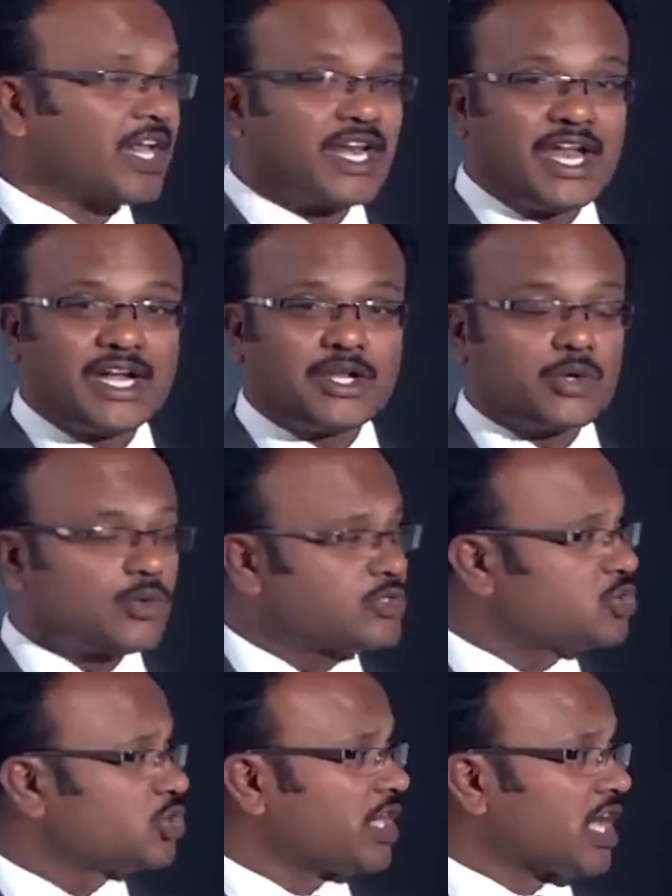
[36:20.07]
great
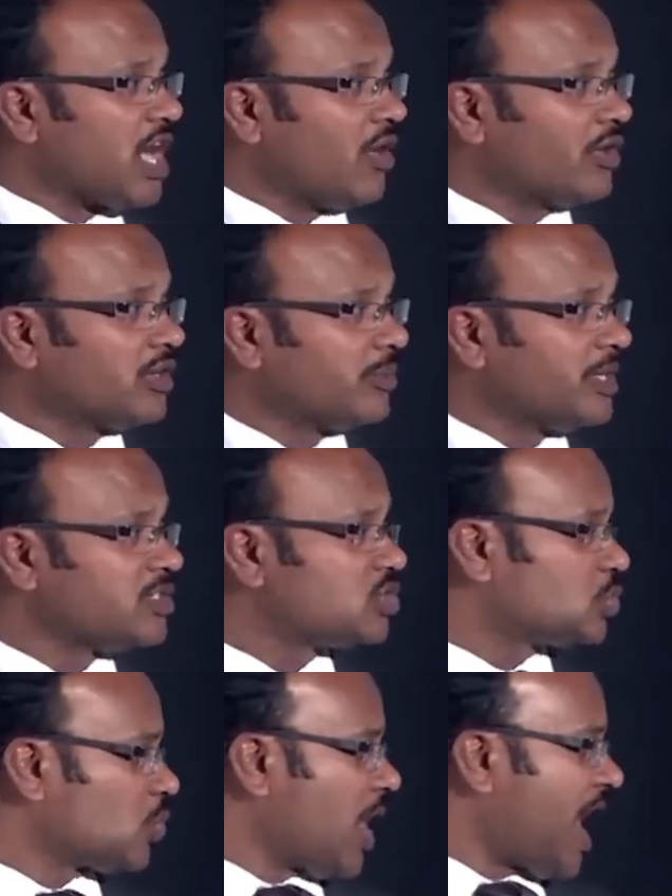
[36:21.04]
use to the government to